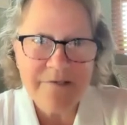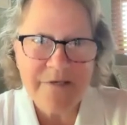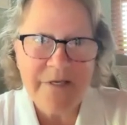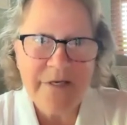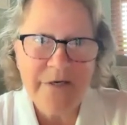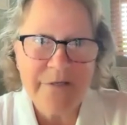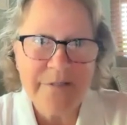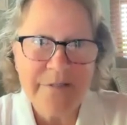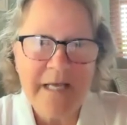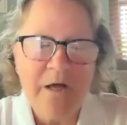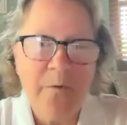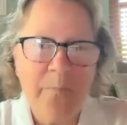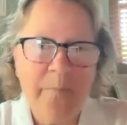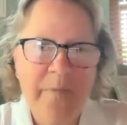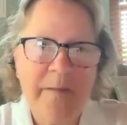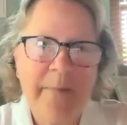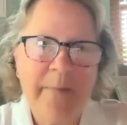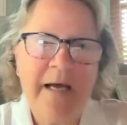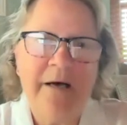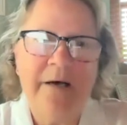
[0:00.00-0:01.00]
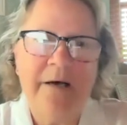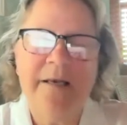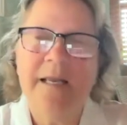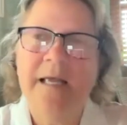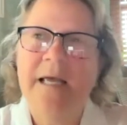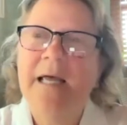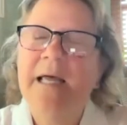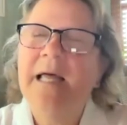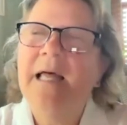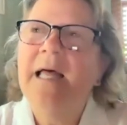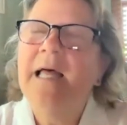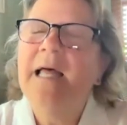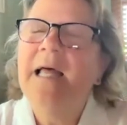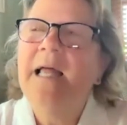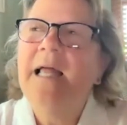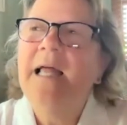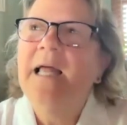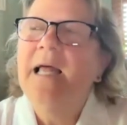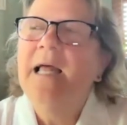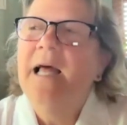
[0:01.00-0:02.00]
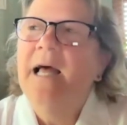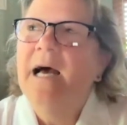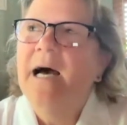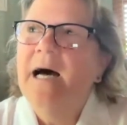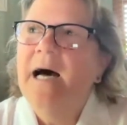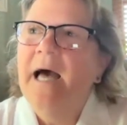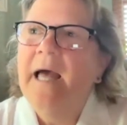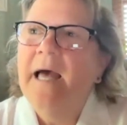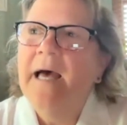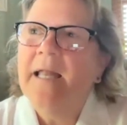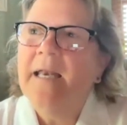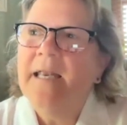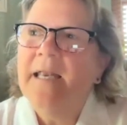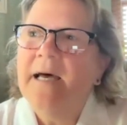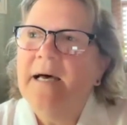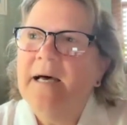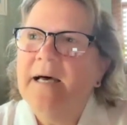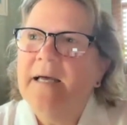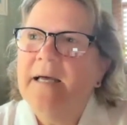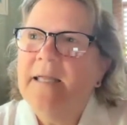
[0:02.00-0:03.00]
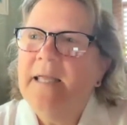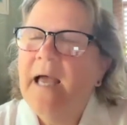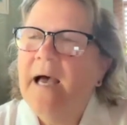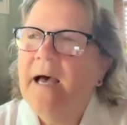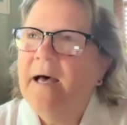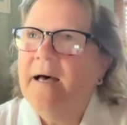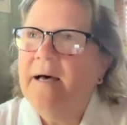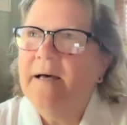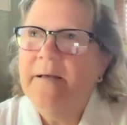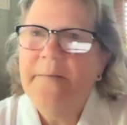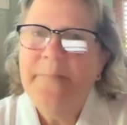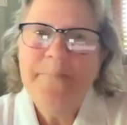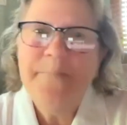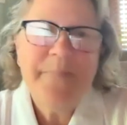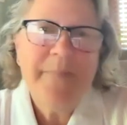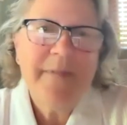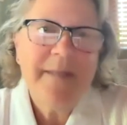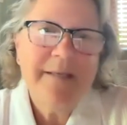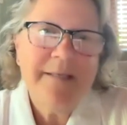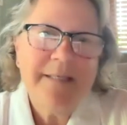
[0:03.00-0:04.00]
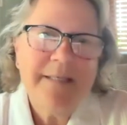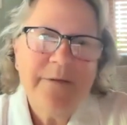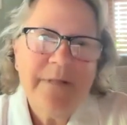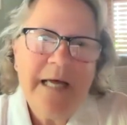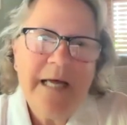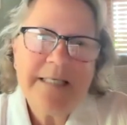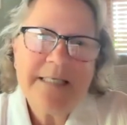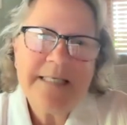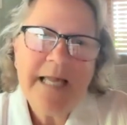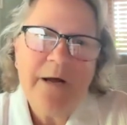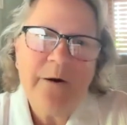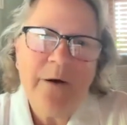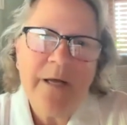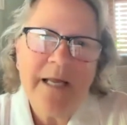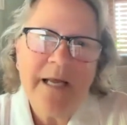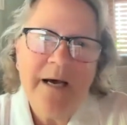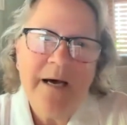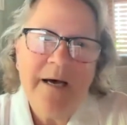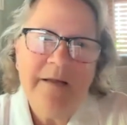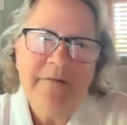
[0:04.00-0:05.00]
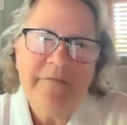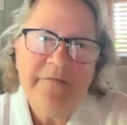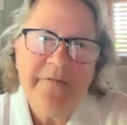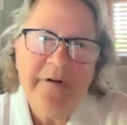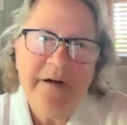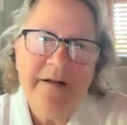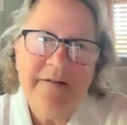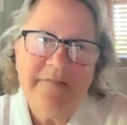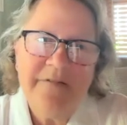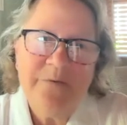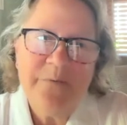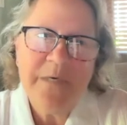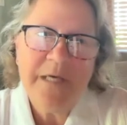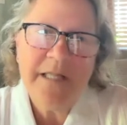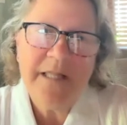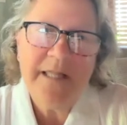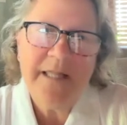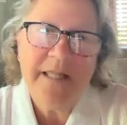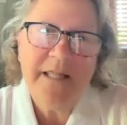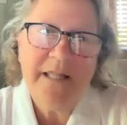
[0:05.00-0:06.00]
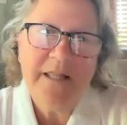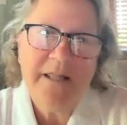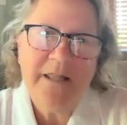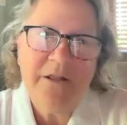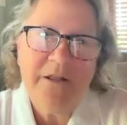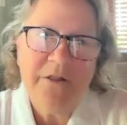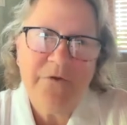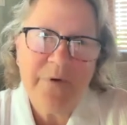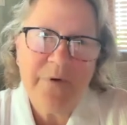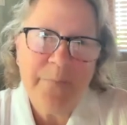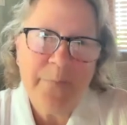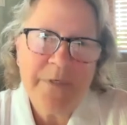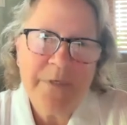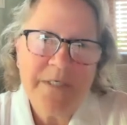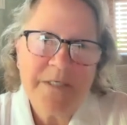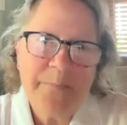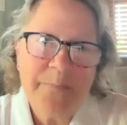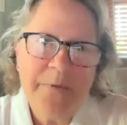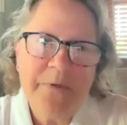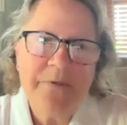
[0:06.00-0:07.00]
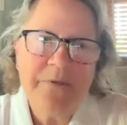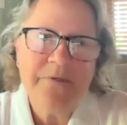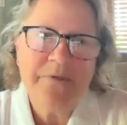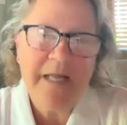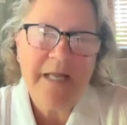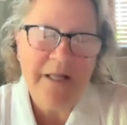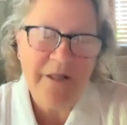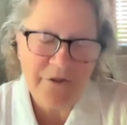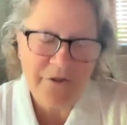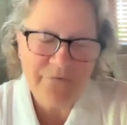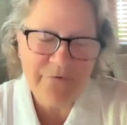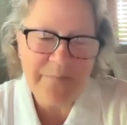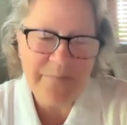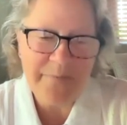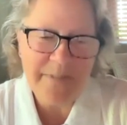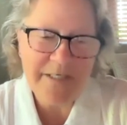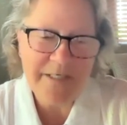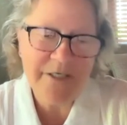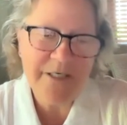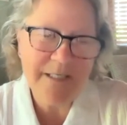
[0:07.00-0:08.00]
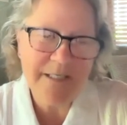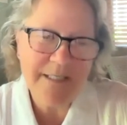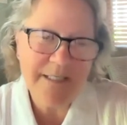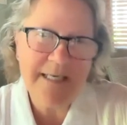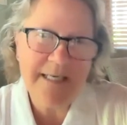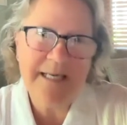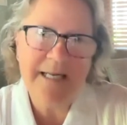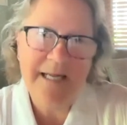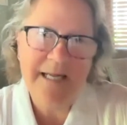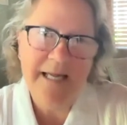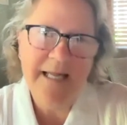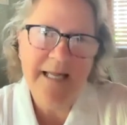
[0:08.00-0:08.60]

you know, to help them out. And uh, yeah, so that's how I got involved with the three principles and 3PGC.